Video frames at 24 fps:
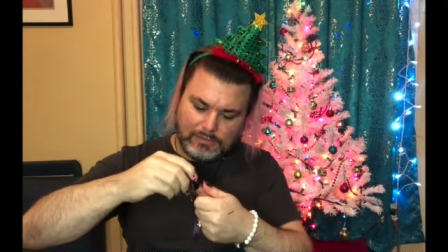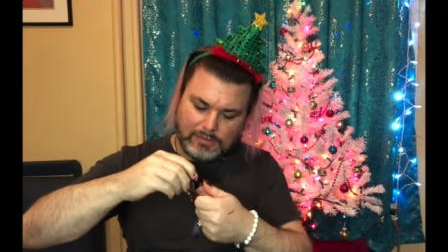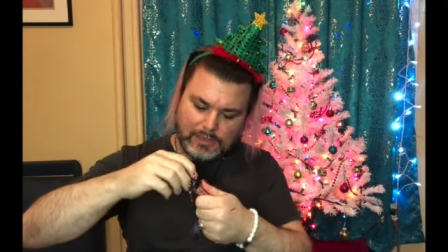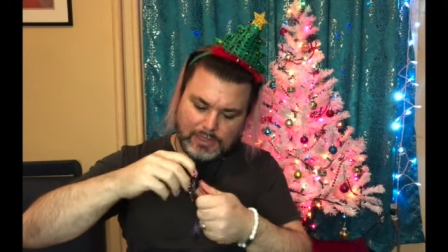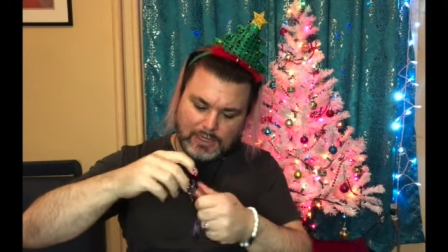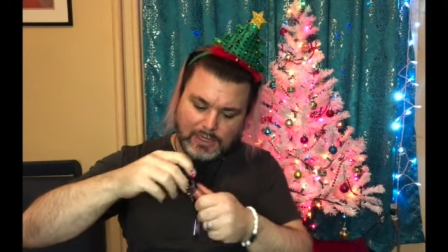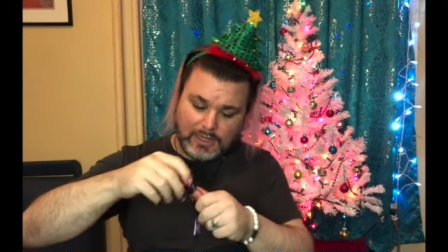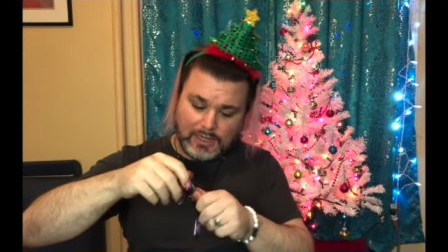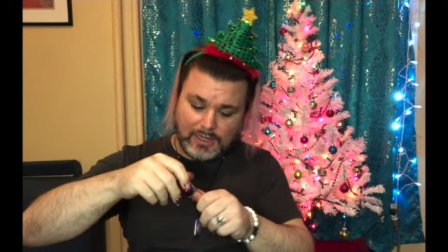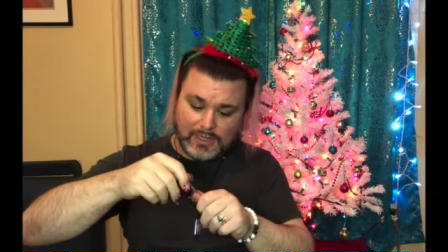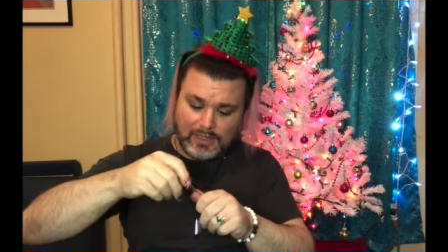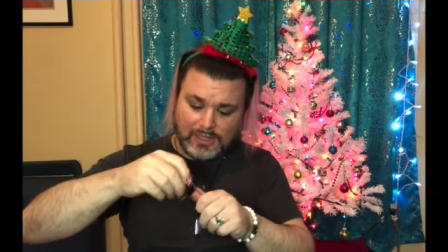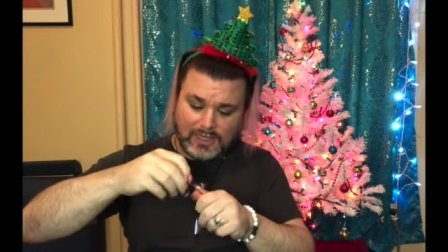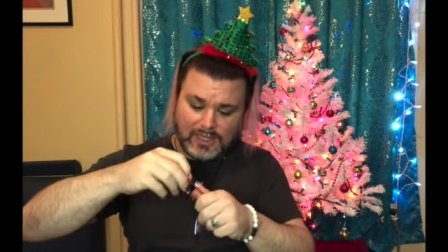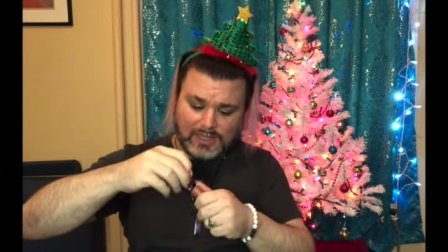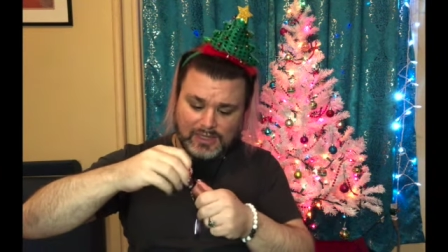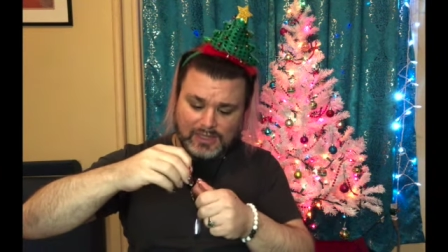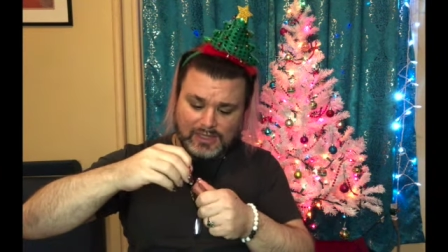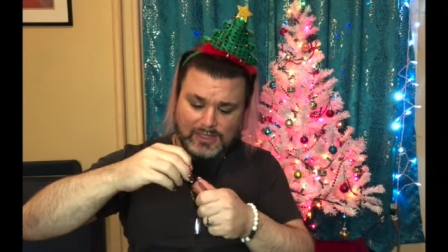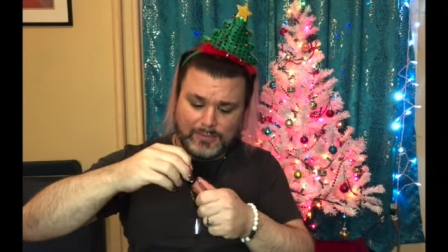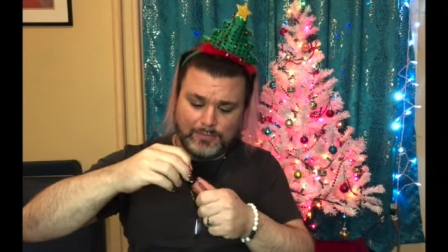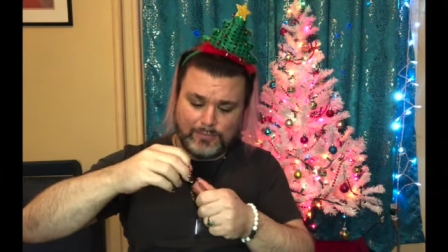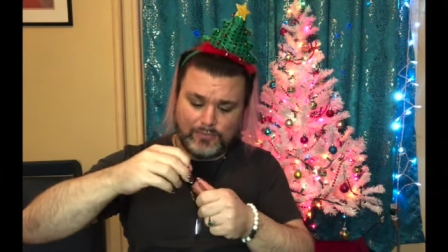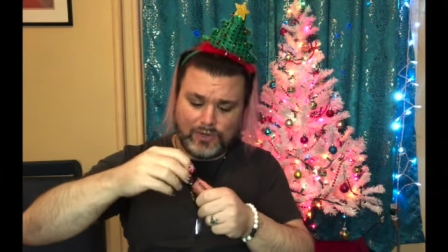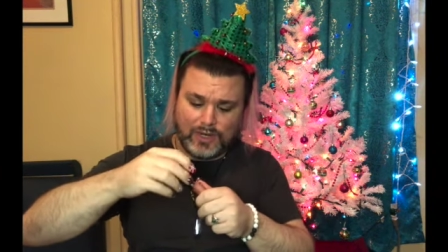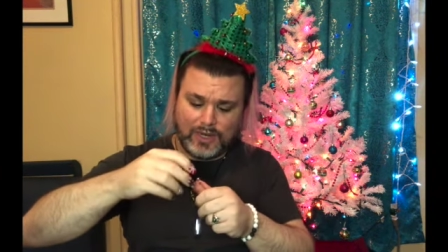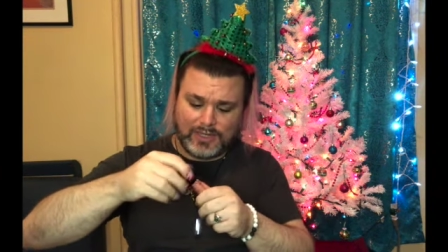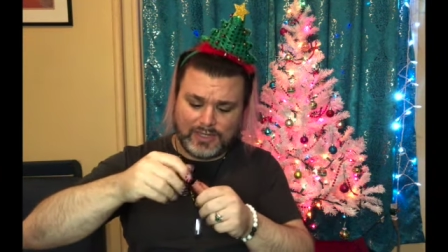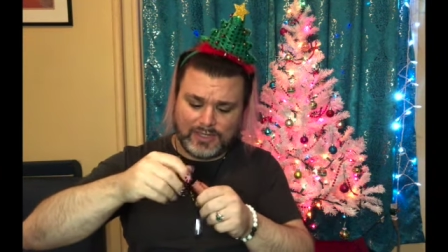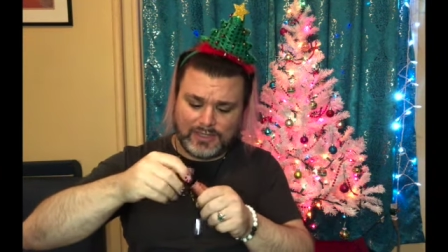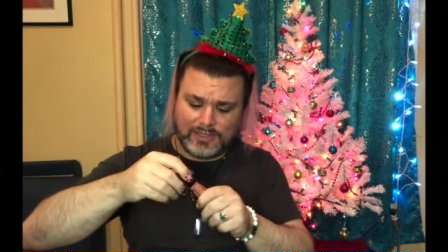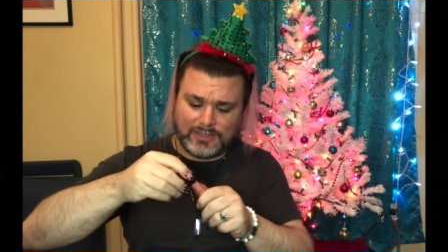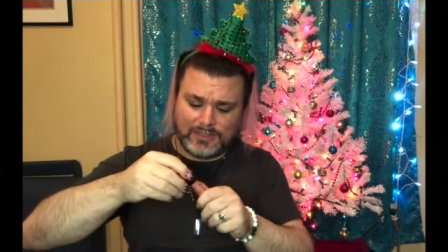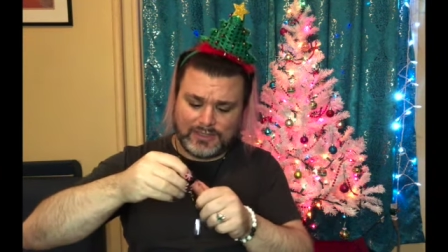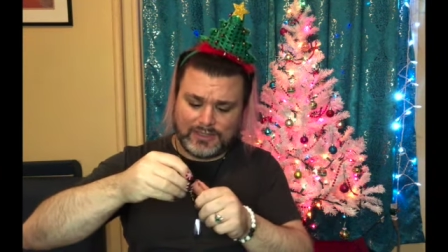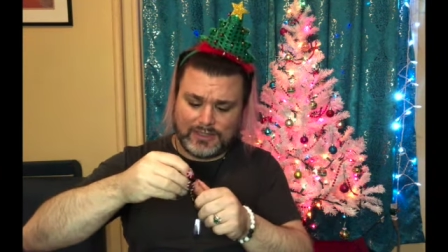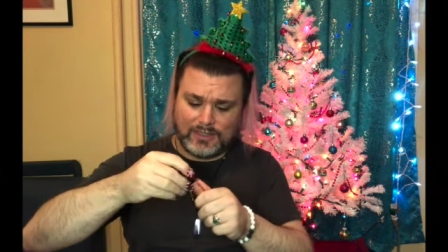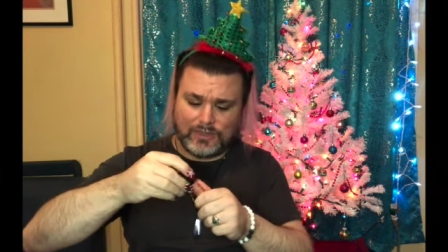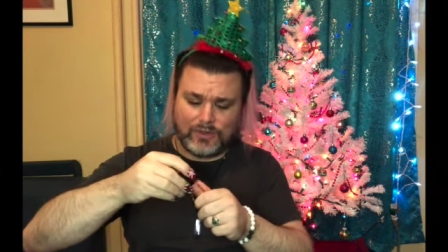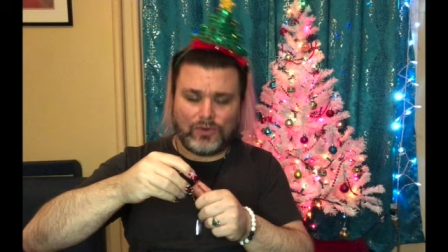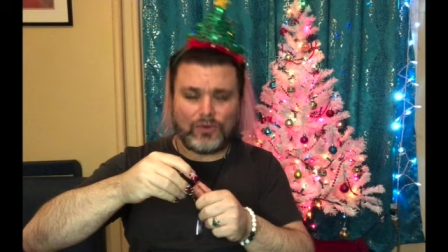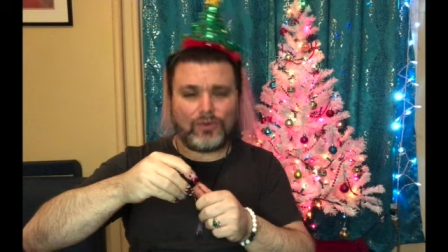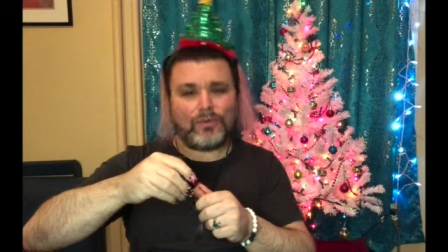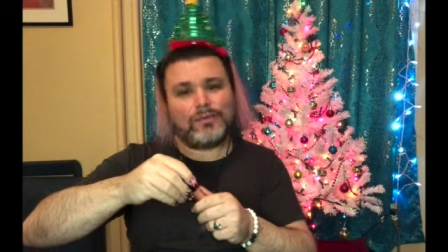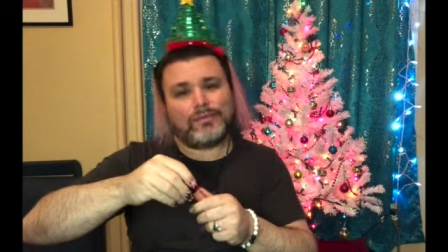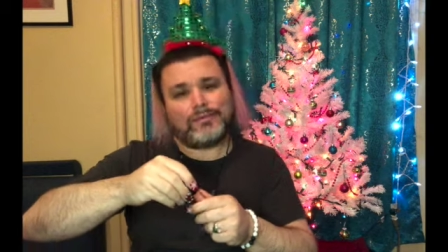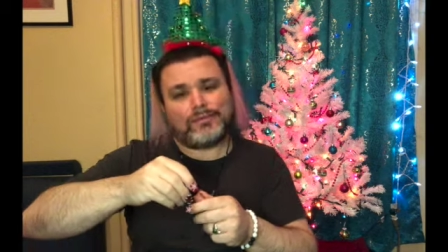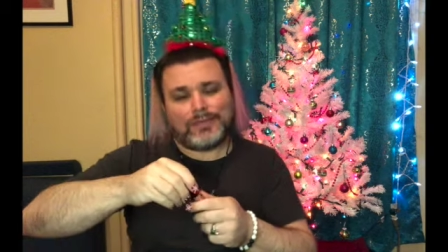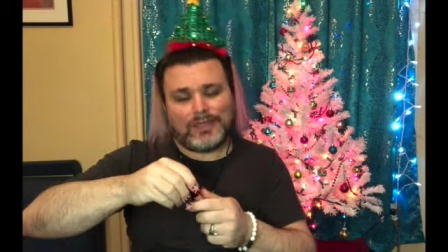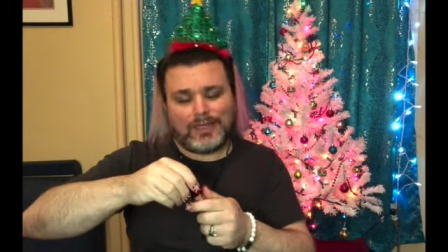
I got a lot of lip products, so,